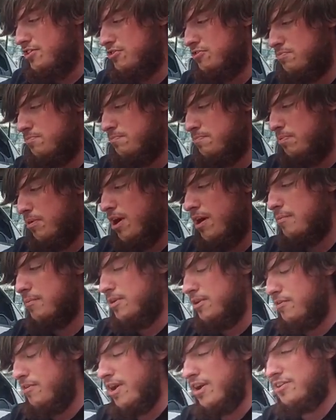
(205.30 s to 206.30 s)
It's probably
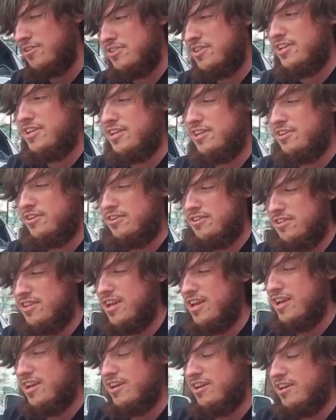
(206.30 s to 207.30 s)
around 10,
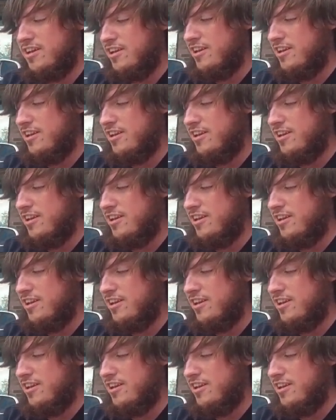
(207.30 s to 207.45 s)
yeah.